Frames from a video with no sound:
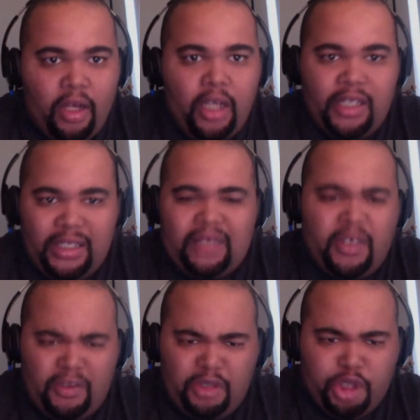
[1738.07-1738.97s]

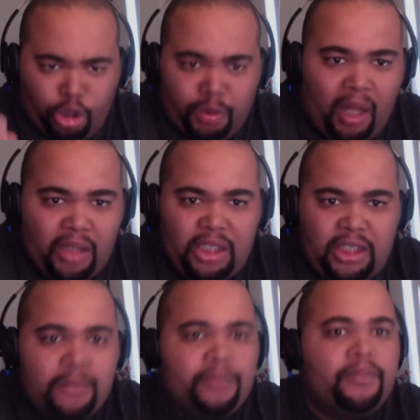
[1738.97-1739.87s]
This insurance
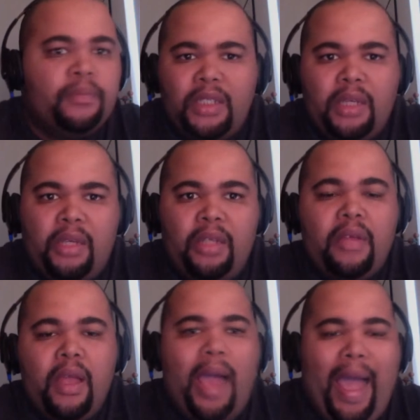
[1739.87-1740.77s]
policies. I mean,
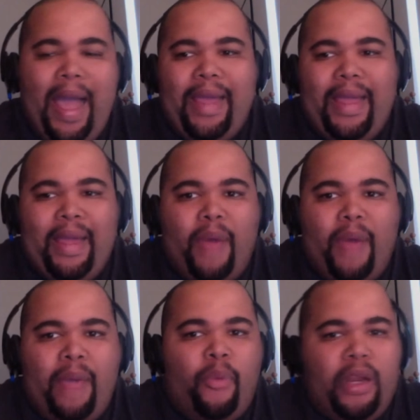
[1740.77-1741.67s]

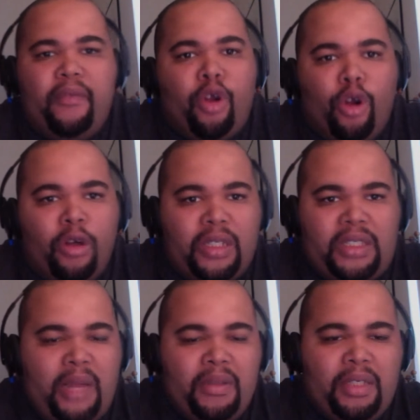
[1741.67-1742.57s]
it wouldn't have hurt the
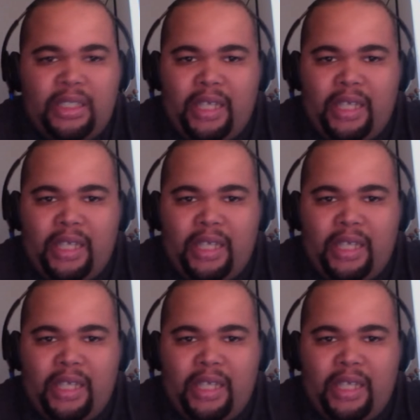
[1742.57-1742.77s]
team to get a